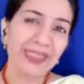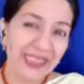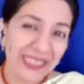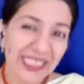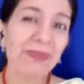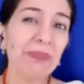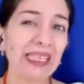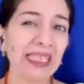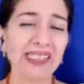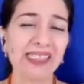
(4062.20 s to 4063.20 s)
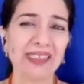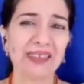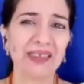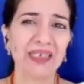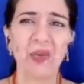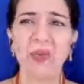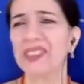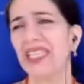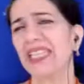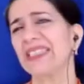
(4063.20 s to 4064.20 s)
But this place
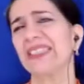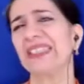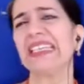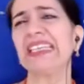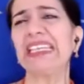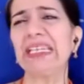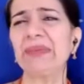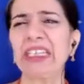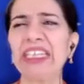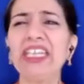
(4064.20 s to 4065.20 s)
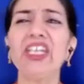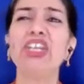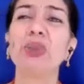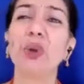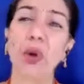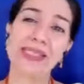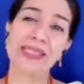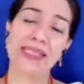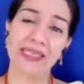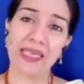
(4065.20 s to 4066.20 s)
was extremely
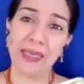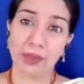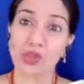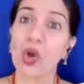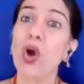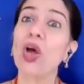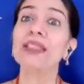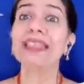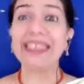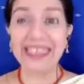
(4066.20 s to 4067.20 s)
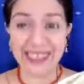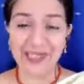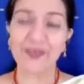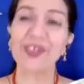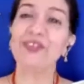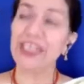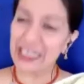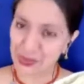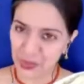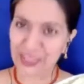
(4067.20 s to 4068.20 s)
noisy because all the ladies of the
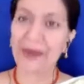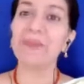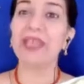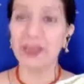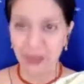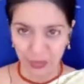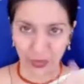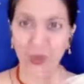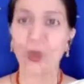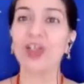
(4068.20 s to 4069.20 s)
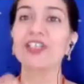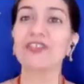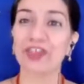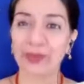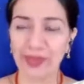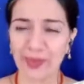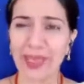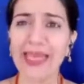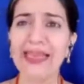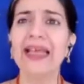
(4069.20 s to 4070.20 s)
village would come there to draw water from the
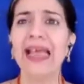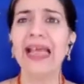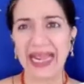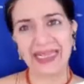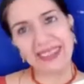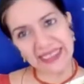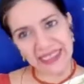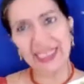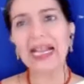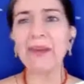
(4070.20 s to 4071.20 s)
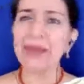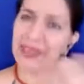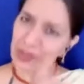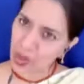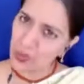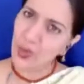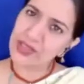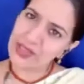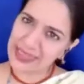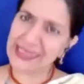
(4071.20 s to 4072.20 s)
well. And did they come and draw
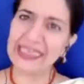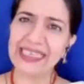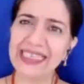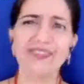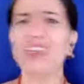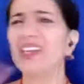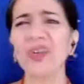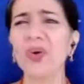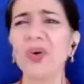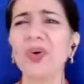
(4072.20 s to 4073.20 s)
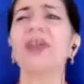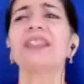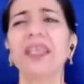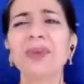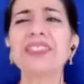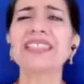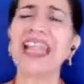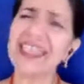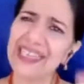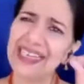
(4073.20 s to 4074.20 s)
water and leave? No, they would
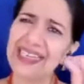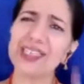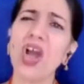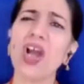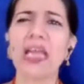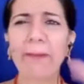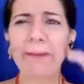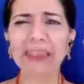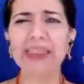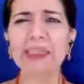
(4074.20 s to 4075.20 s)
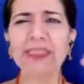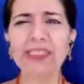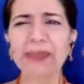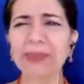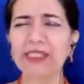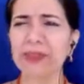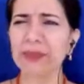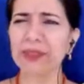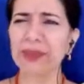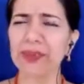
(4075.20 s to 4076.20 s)
stand there and talk.
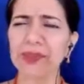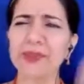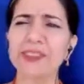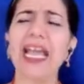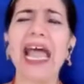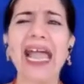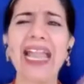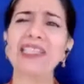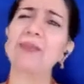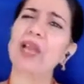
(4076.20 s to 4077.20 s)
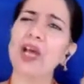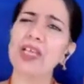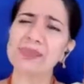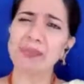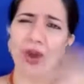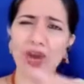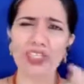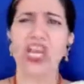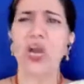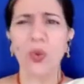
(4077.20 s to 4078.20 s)
And the brass
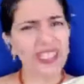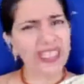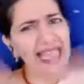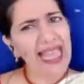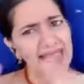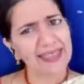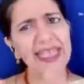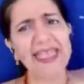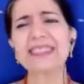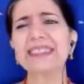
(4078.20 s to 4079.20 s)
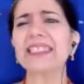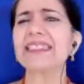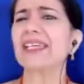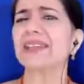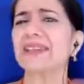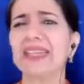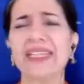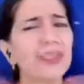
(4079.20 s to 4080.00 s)
pots would clang against each other,